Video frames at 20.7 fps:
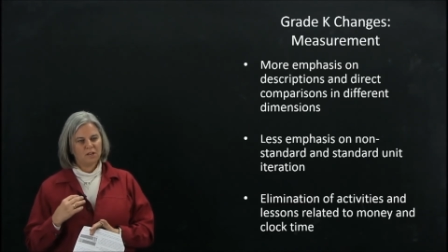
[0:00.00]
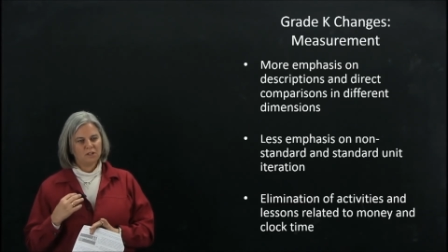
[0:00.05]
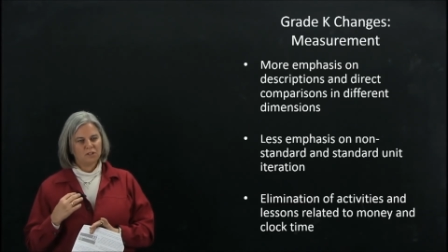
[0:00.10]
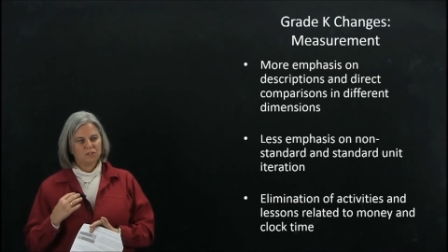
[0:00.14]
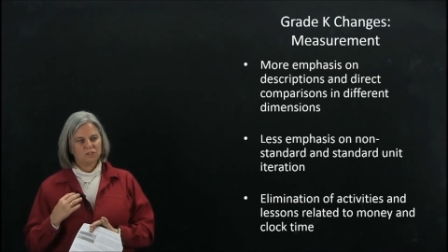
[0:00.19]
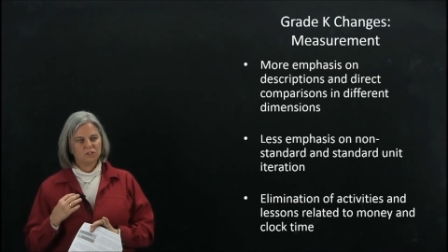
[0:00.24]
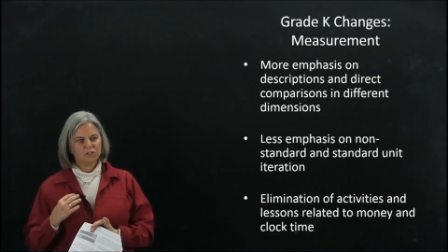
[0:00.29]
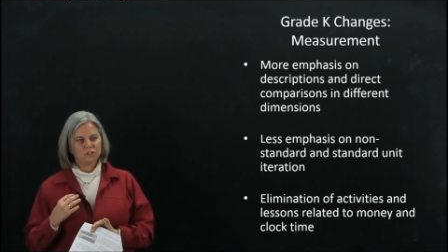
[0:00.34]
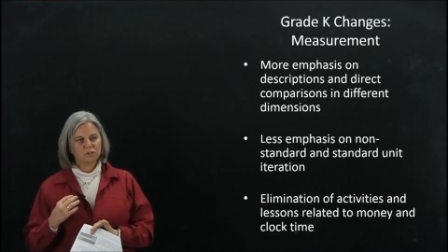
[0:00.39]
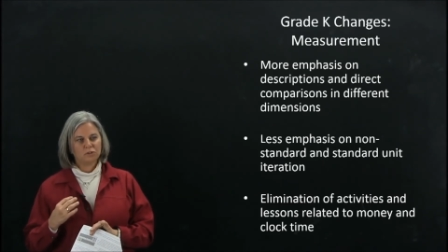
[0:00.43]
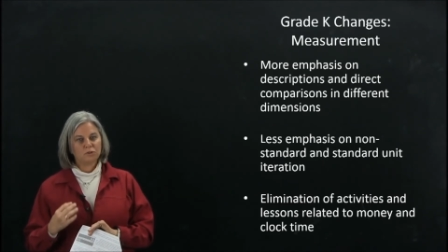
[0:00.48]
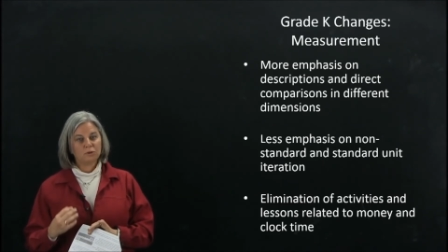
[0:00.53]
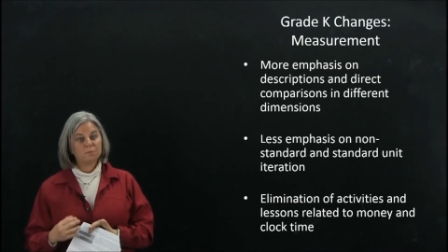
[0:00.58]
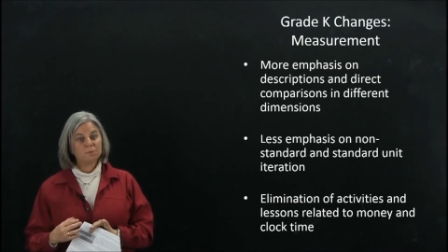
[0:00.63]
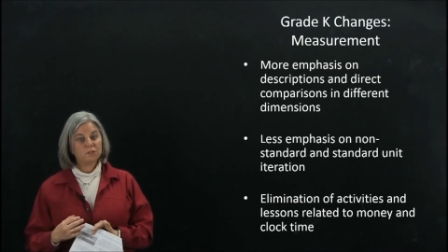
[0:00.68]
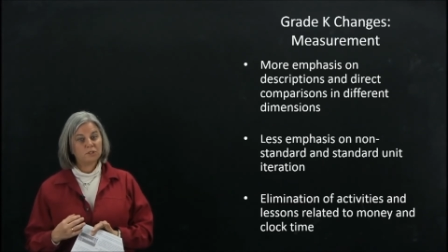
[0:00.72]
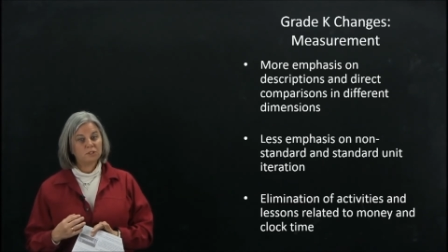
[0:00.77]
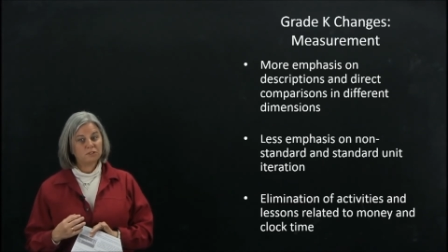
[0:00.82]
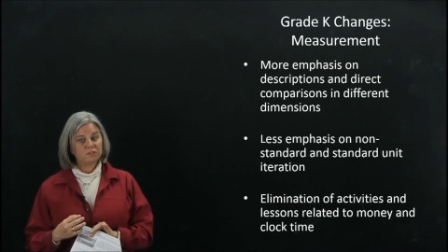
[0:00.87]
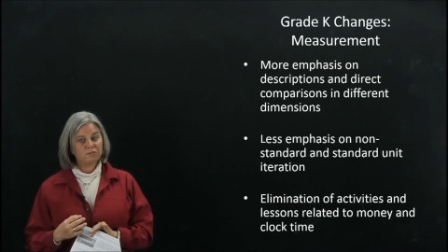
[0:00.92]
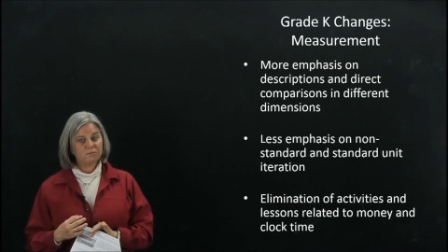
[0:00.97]

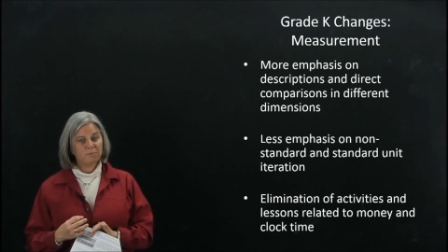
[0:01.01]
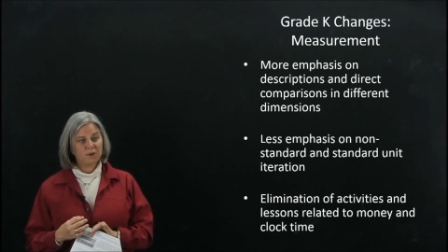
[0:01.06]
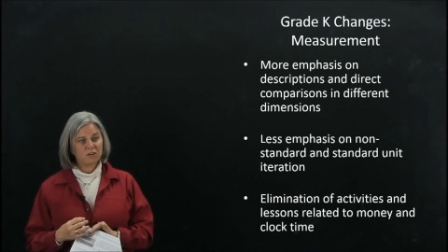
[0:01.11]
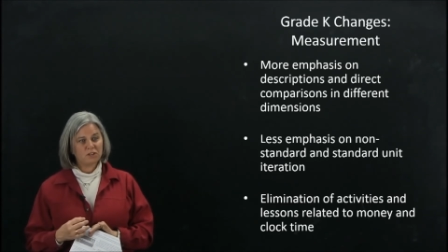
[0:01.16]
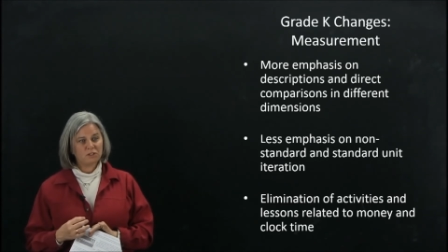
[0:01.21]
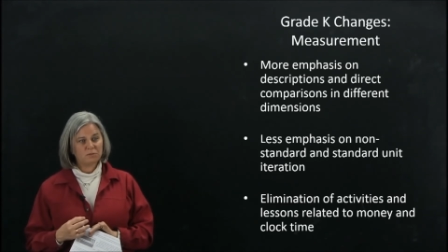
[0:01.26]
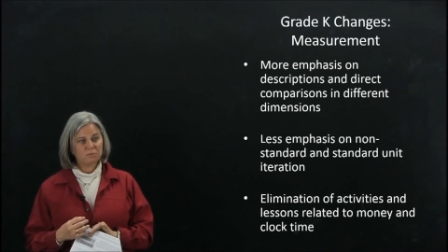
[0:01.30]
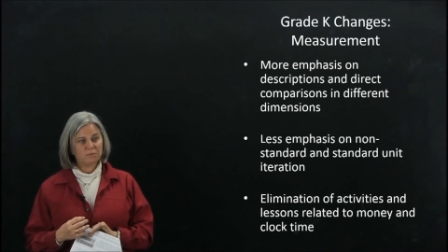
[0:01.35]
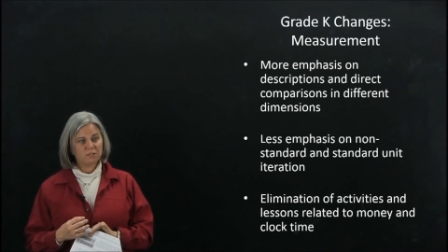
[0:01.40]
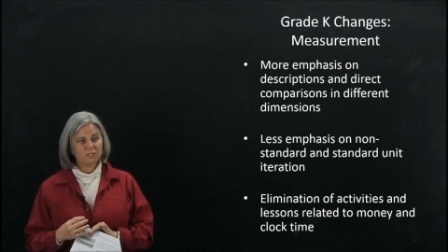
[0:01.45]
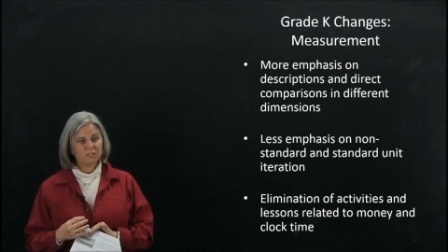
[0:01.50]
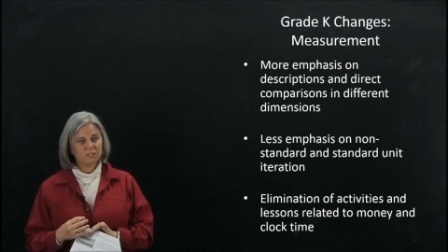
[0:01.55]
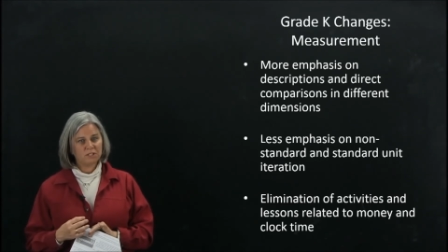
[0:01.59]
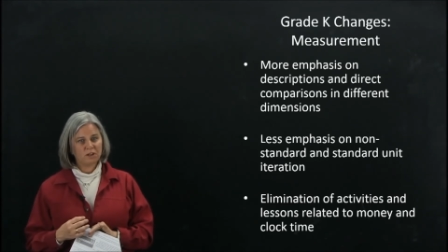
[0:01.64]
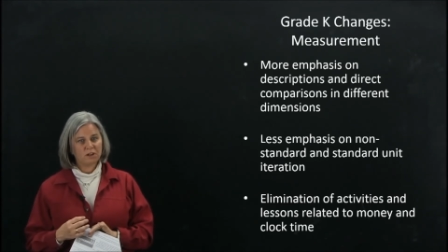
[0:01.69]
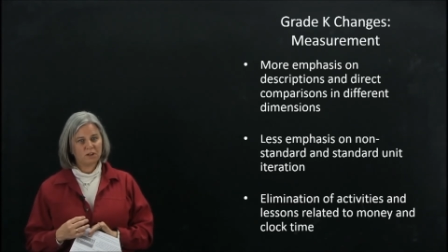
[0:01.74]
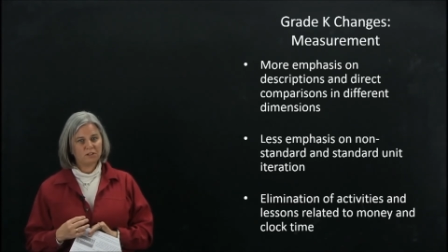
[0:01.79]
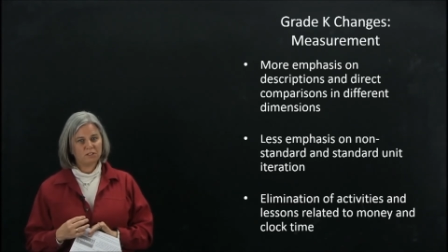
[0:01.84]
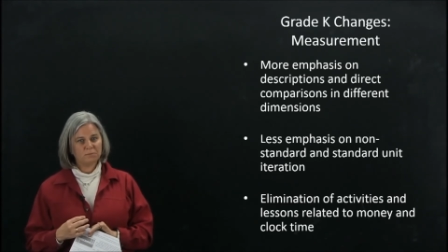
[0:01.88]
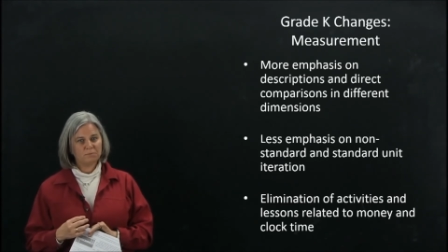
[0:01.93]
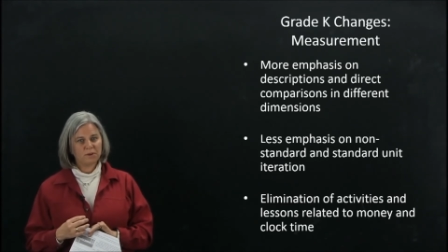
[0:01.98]
descriptions of measurement in
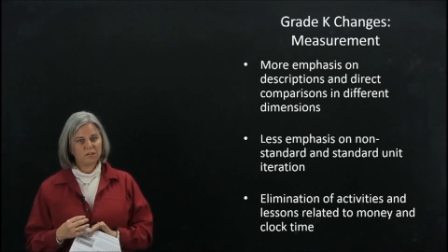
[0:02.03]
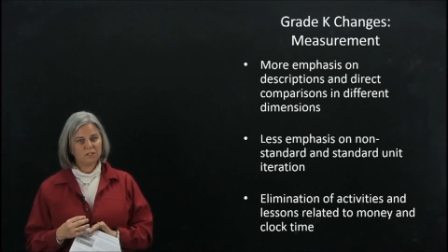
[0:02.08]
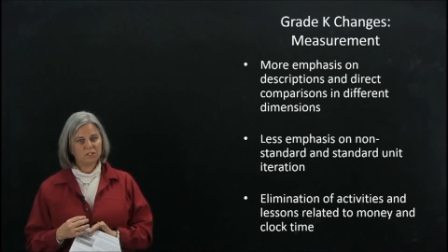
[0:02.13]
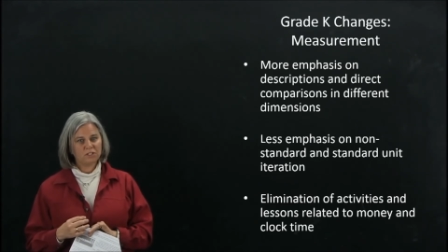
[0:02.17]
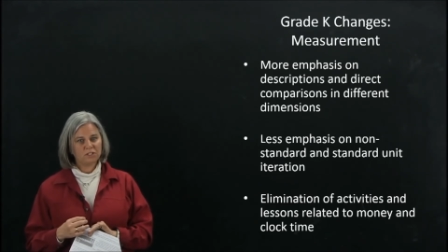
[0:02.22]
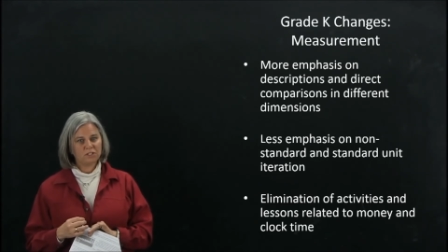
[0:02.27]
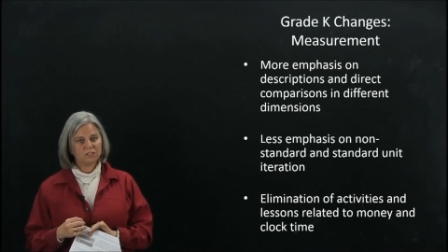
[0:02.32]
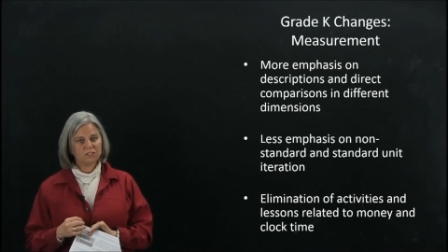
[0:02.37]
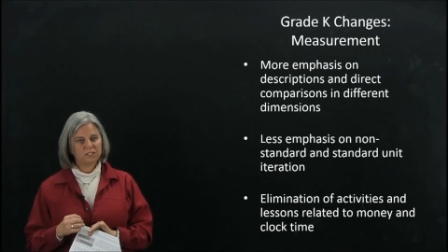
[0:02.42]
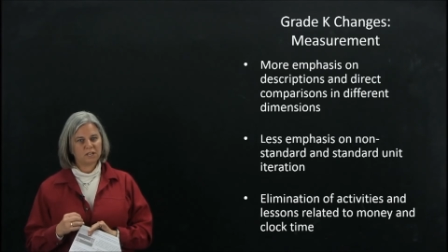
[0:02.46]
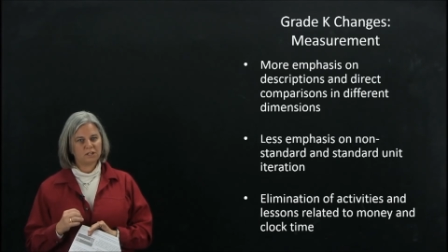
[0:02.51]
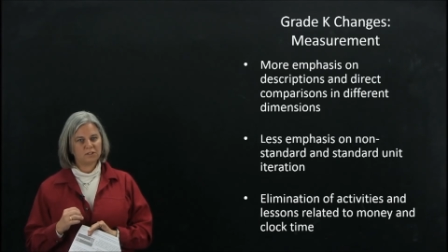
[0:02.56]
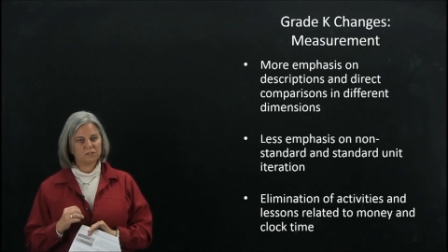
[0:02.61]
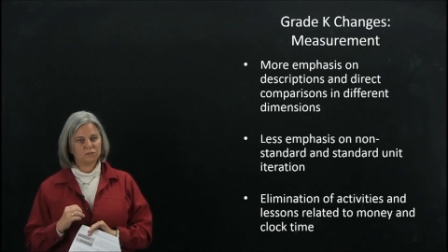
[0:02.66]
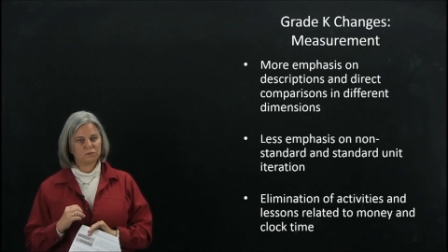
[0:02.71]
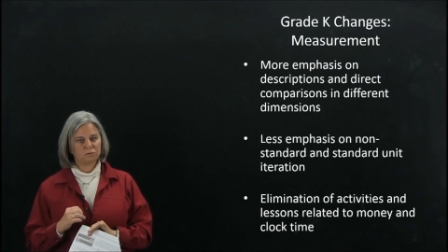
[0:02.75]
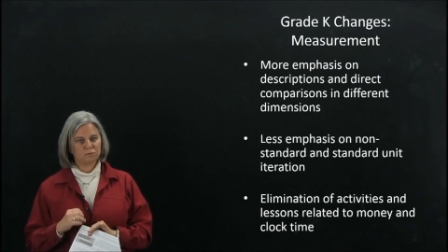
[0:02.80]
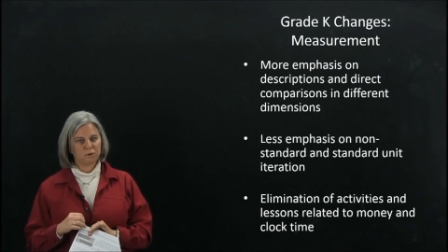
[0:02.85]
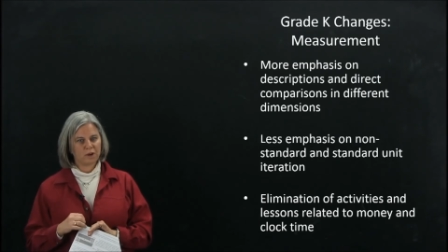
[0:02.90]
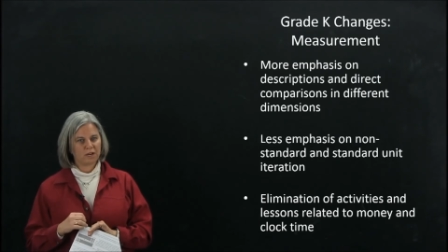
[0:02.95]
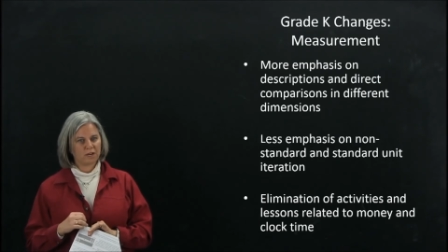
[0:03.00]
all dimensions and
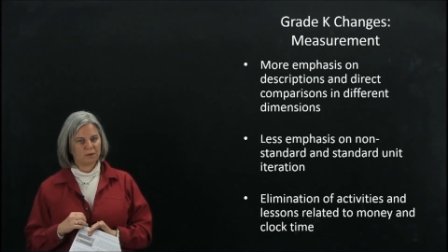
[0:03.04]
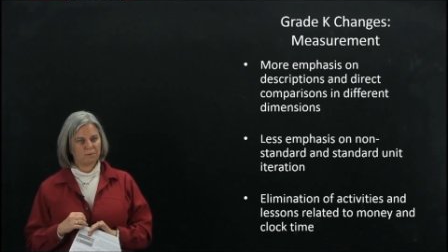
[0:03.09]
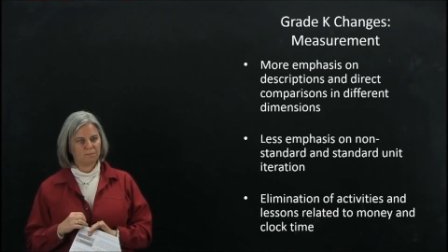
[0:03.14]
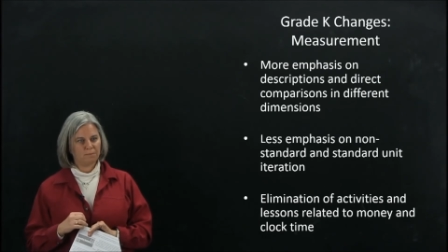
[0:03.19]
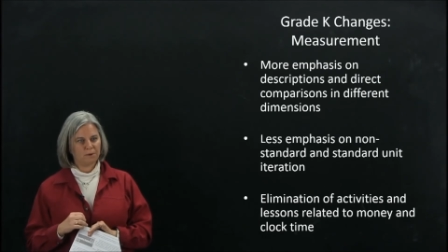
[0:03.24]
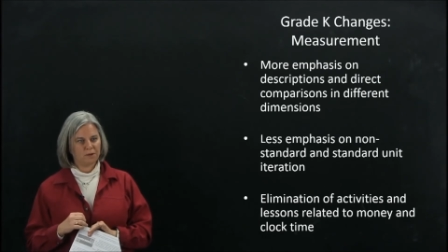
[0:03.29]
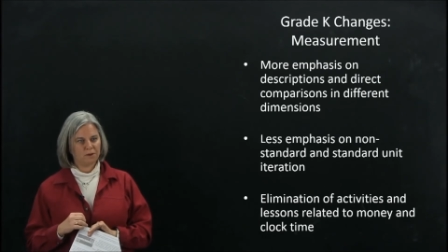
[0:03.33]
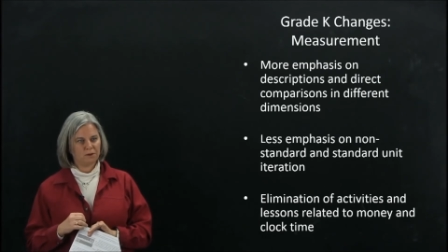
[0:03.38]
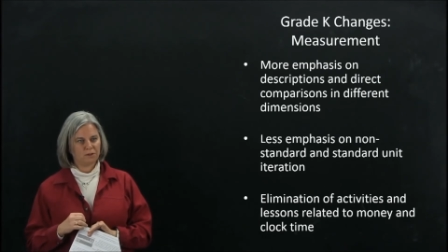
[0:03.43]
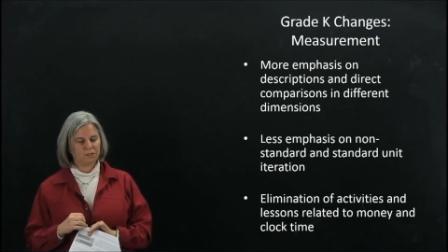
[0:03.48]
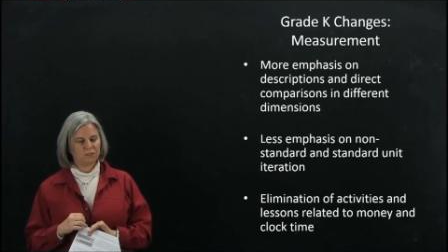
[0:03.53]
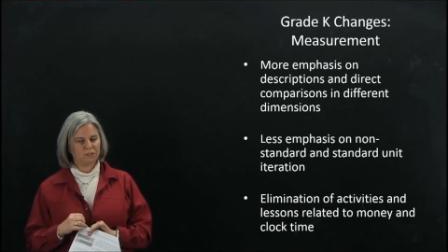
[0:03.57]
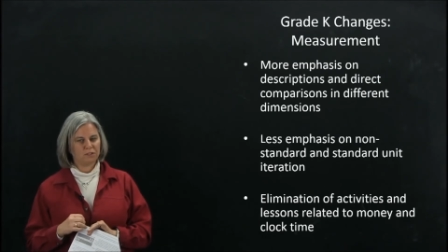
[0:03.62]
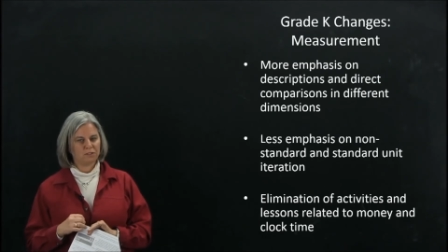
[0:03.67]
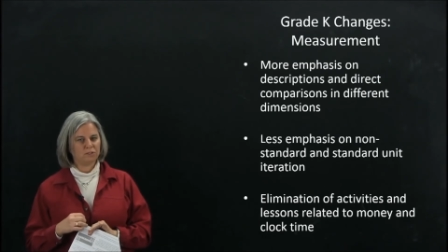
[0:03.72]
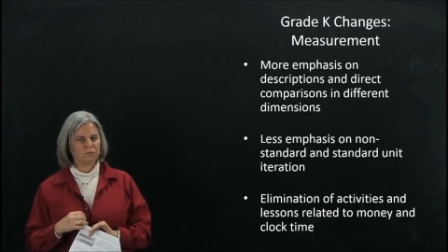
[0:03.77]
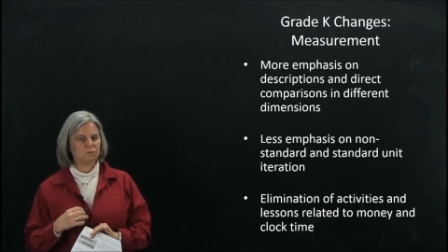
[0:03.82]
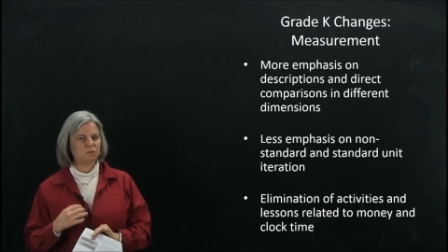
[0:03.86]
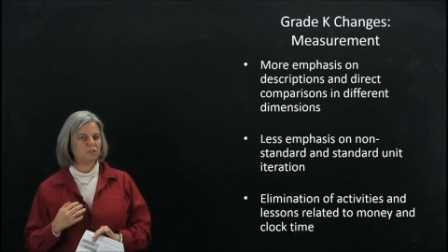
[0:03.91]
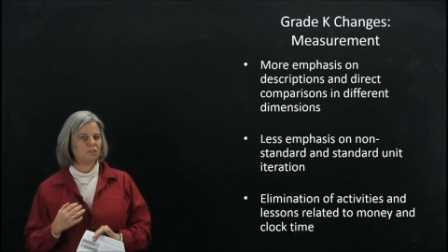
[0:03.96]
direct comparisons,